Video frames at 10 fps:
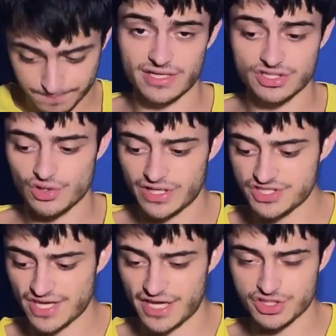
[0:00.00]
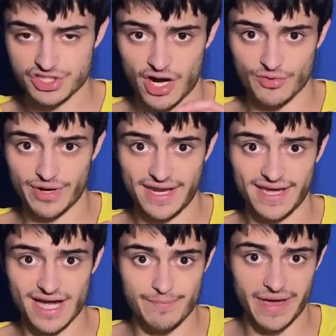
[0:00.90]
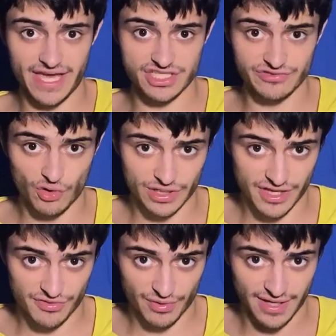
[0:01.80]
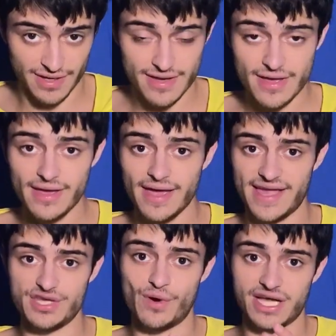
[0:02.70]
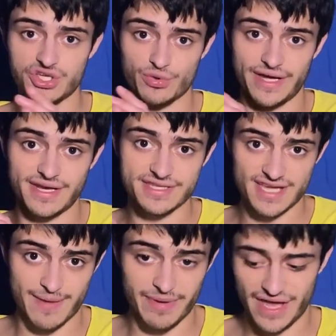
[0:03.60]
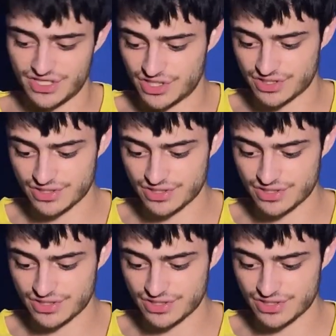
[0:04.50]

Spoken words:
So let's say you start reading on page 43 and you want to read 10 pages.